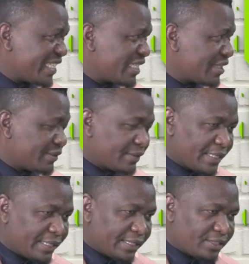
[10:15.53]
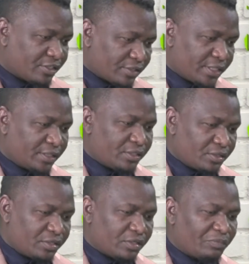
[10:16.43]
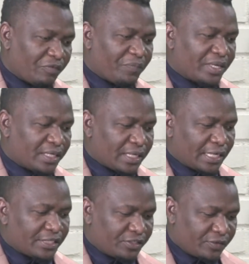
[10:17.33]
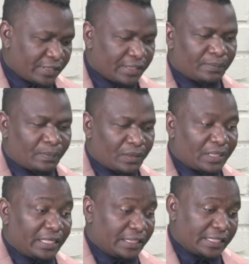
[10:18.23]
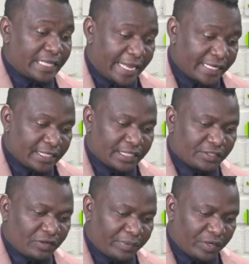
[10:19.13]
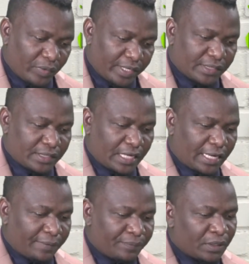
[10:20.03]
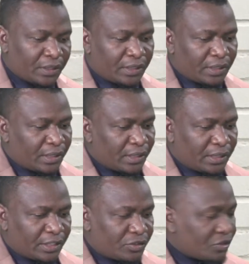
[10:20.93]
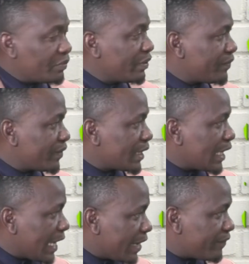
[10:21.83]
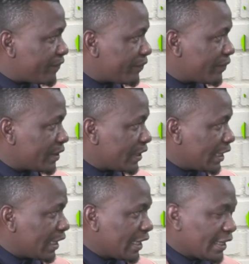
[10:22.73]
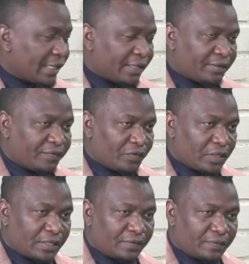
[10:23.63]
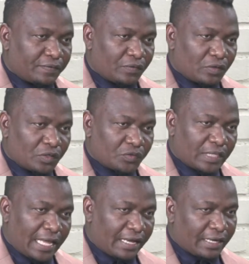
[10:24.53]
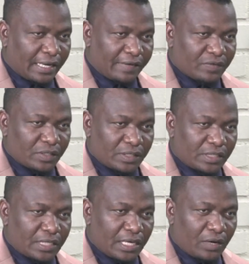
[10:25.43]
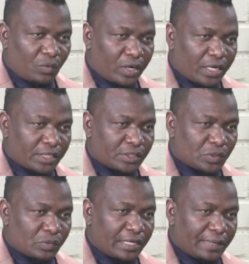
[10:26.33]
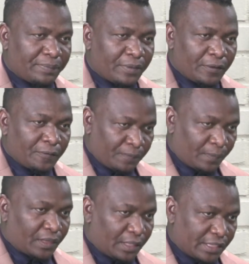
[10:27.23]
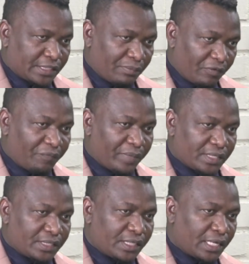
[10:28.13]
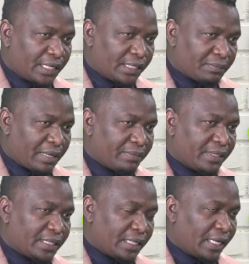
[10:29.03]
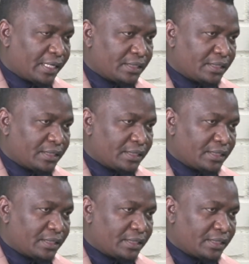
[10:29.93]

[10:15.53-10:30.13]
The trade union movement in the country is dead in so many ways. It used to be very alive. If you go to the archives and see how workers stood up as a movement maybe in the late